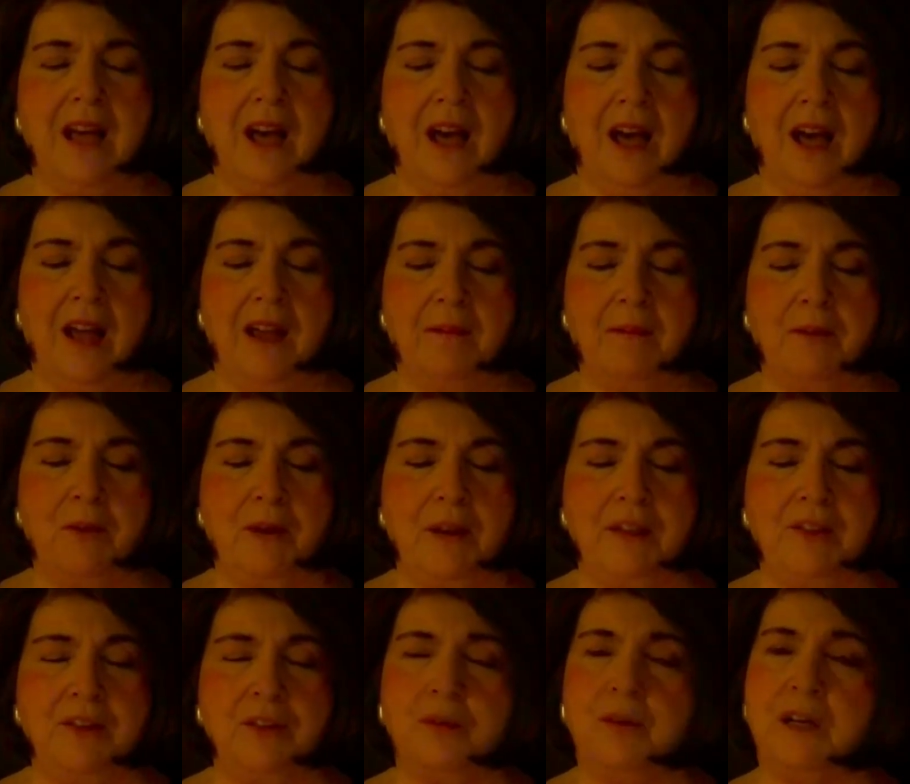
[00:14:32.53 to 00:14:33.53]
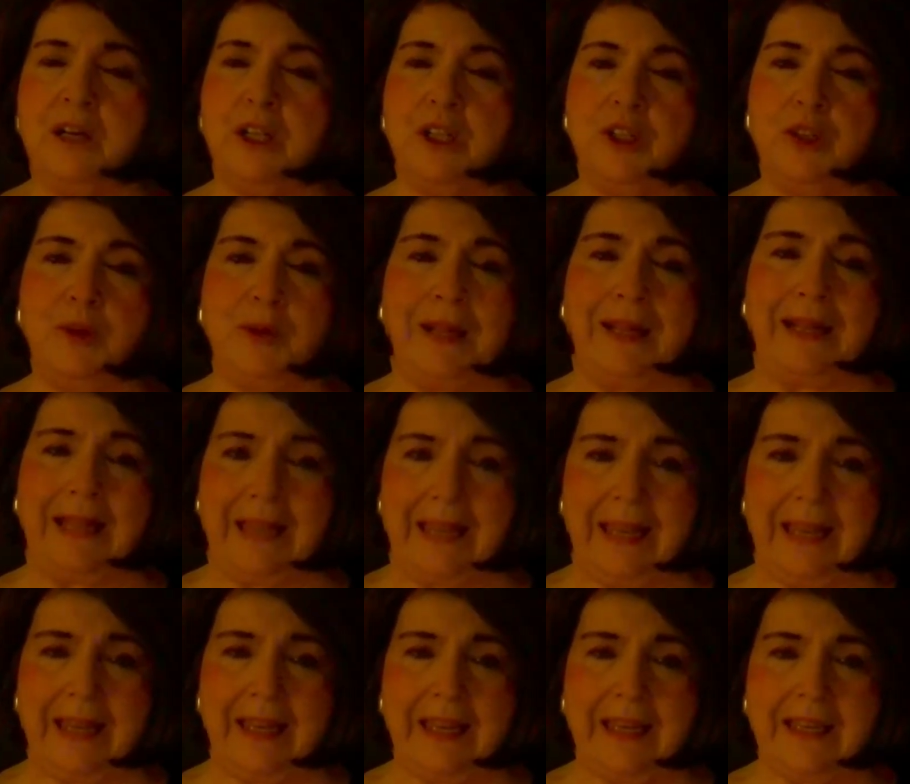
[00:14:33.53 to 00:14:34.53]
I am going to include a
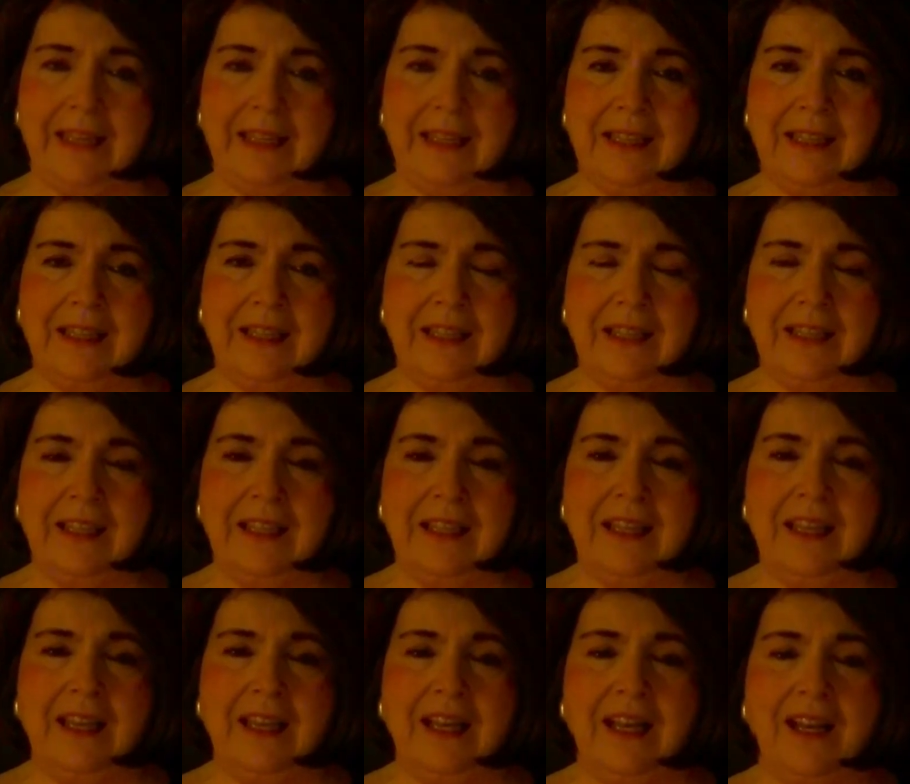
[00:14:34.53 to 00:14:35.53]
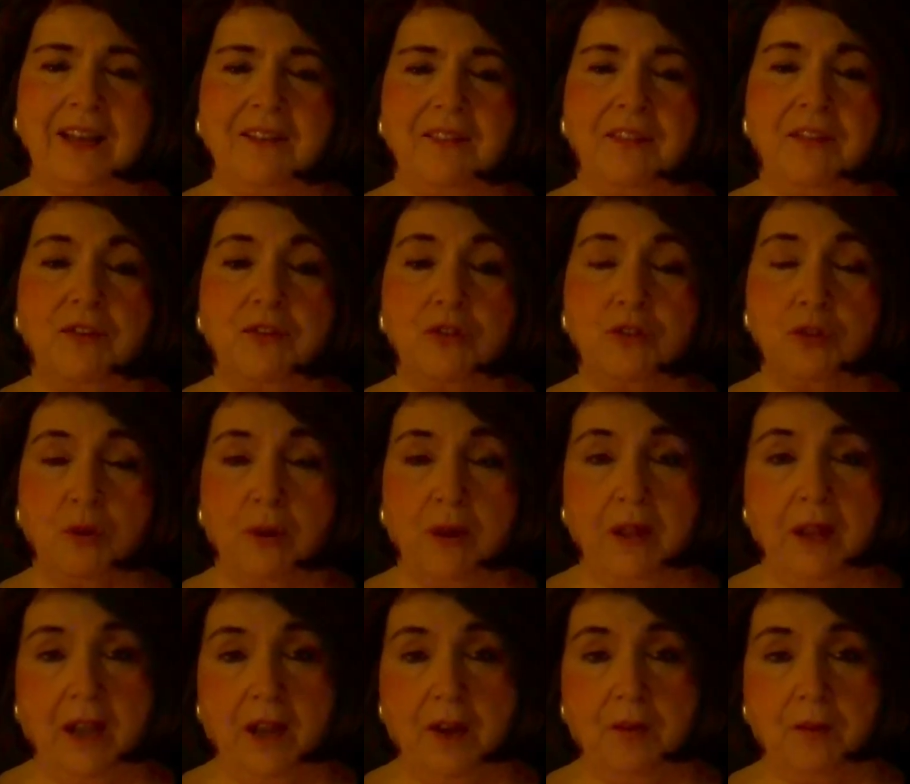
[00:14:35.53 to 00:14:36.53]
link of the
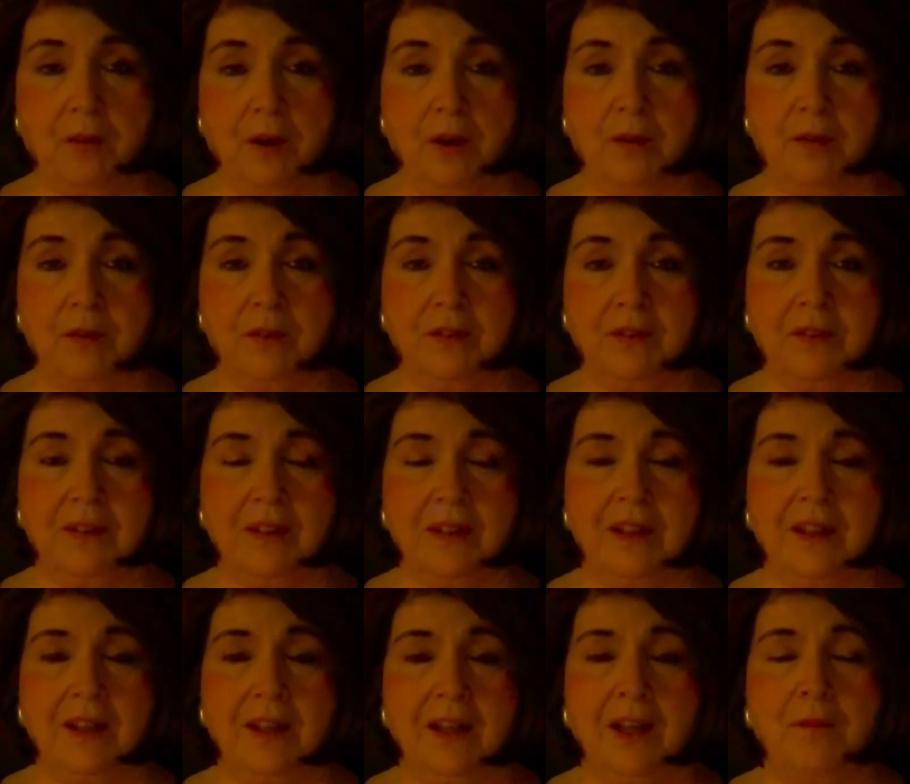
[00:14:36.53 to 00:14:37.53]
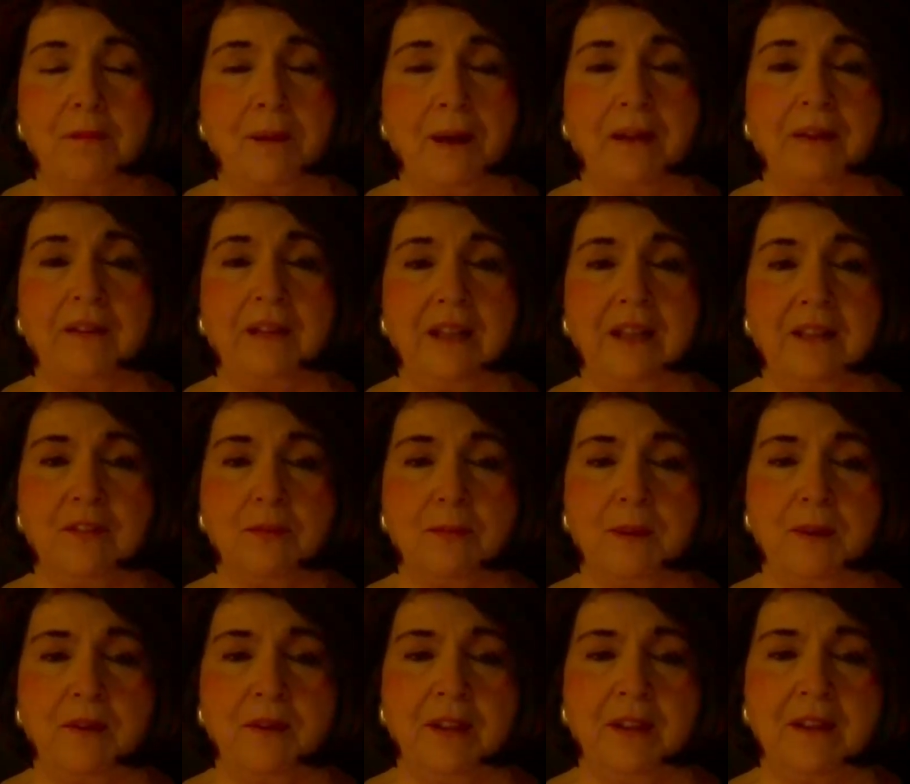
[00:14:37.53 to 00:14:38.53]
story I wrote about the
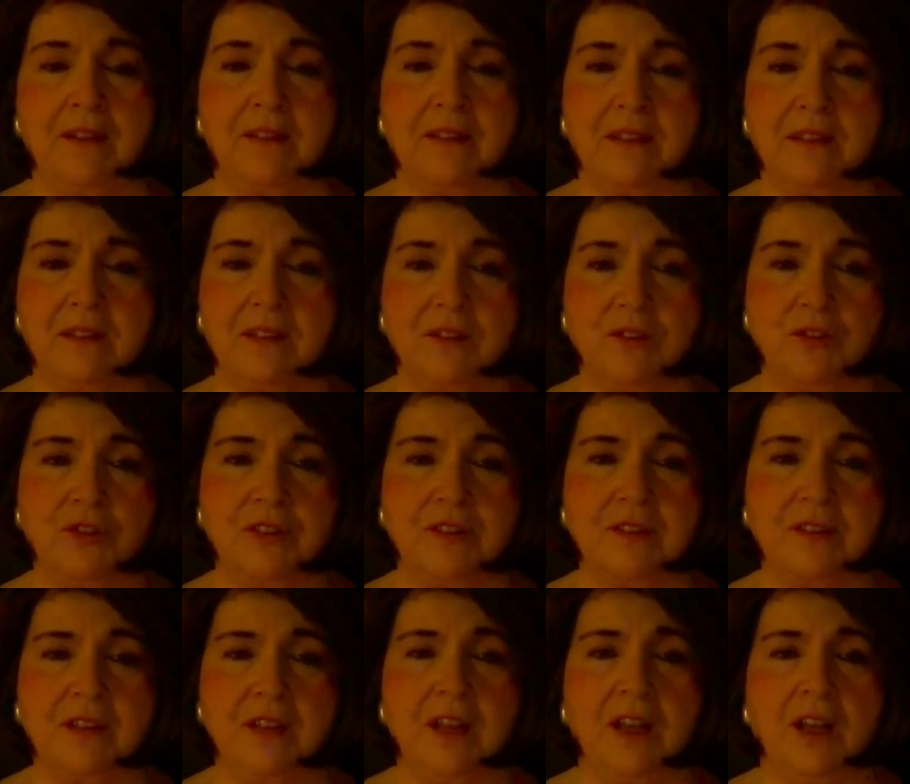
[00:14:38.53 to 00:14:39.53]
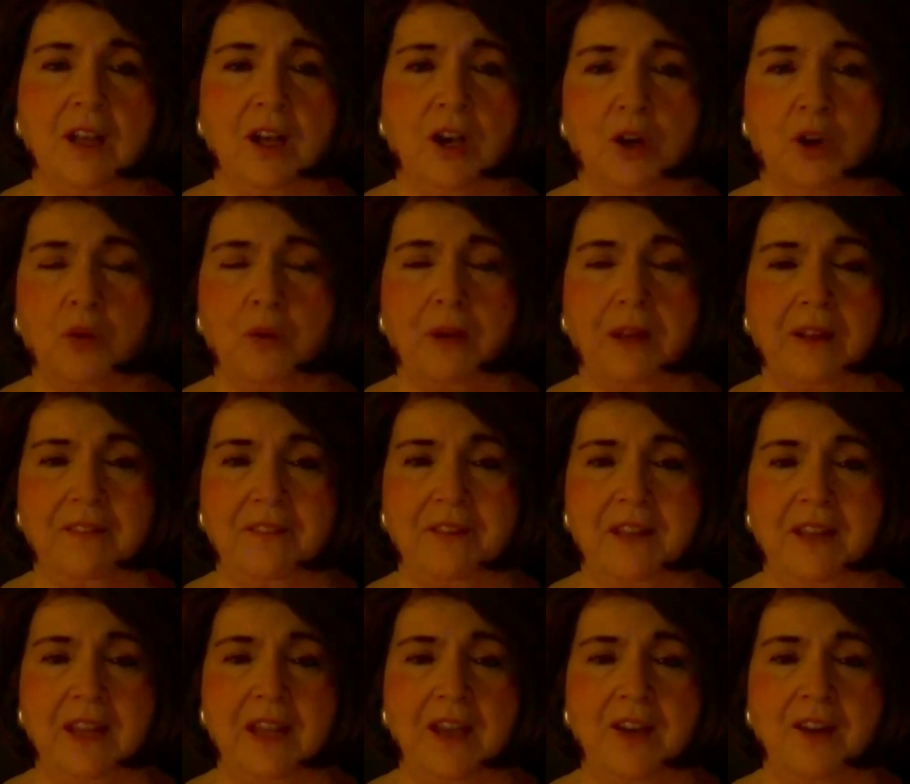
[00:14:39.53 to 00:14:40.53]
experience. This is just a quick
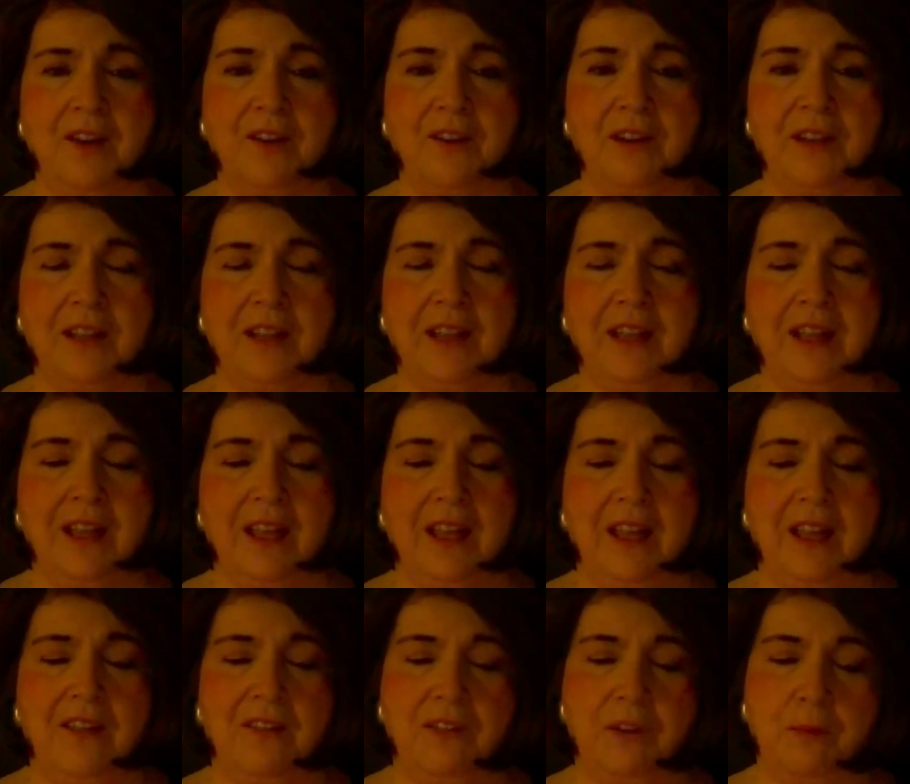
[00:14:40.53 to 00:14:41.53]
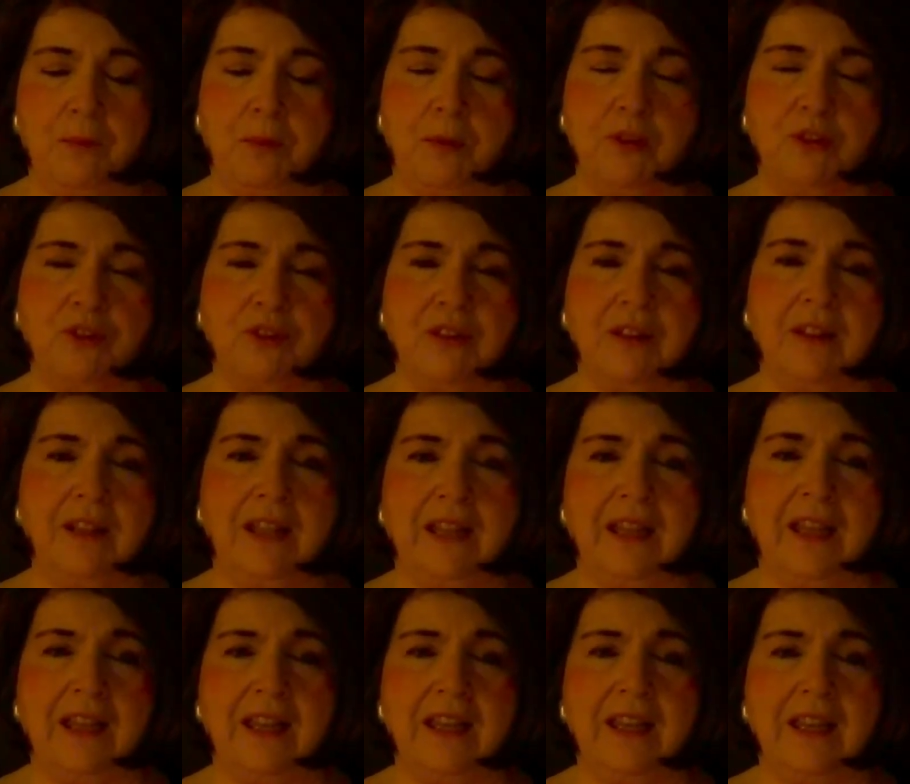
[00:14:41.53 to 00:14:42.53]
video. And if you push the
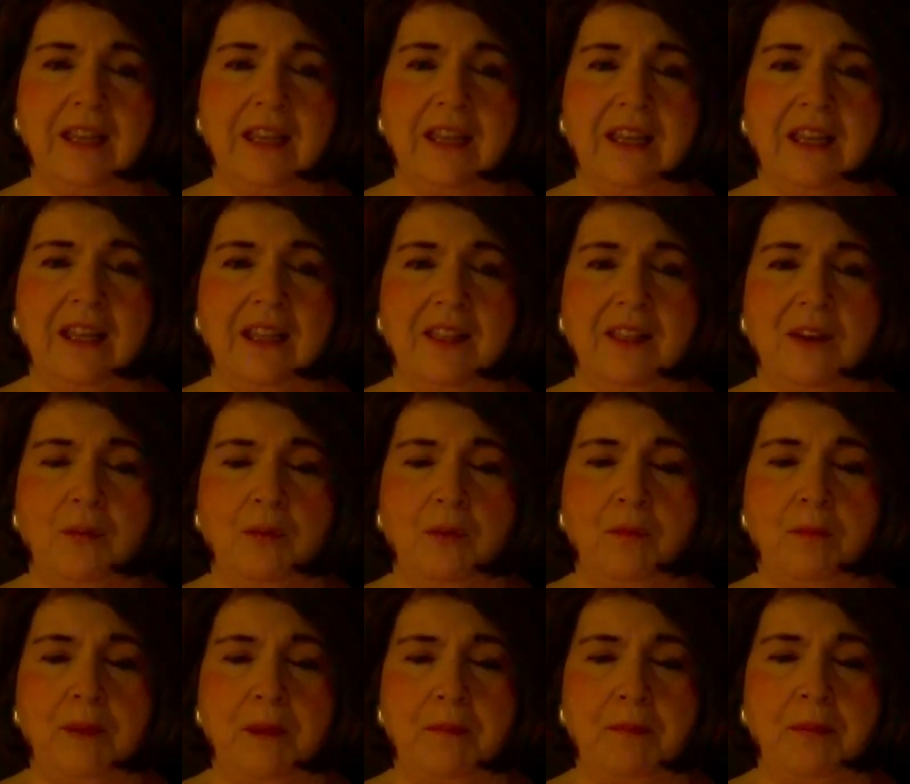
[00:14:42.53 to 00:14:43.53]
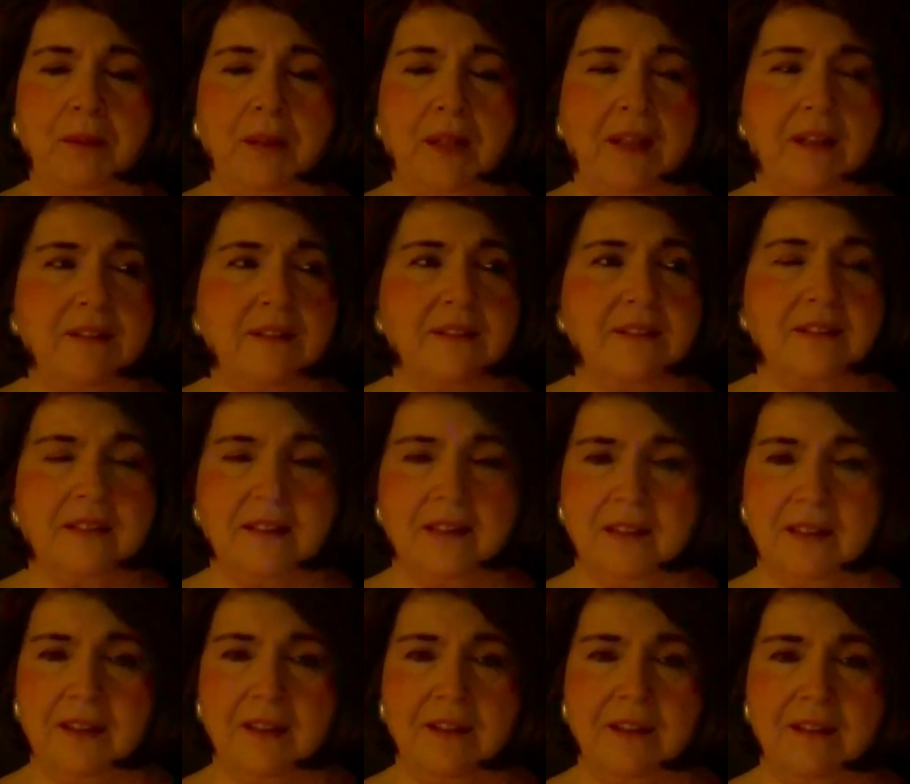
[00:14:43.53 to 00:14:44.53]
link that will be placed
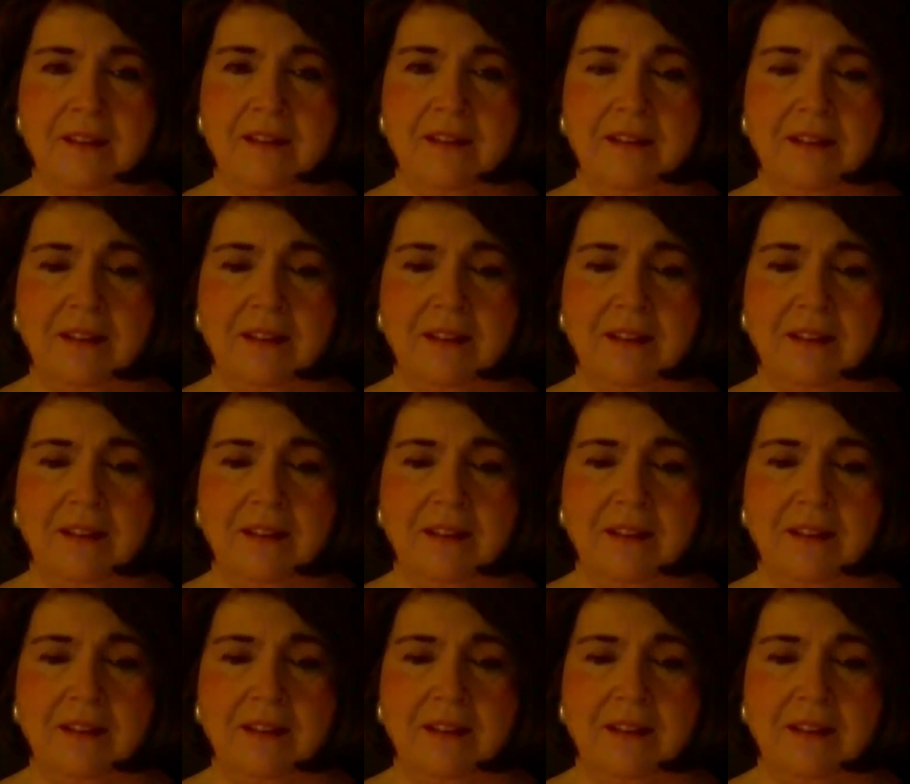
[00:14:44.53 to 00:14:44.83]
in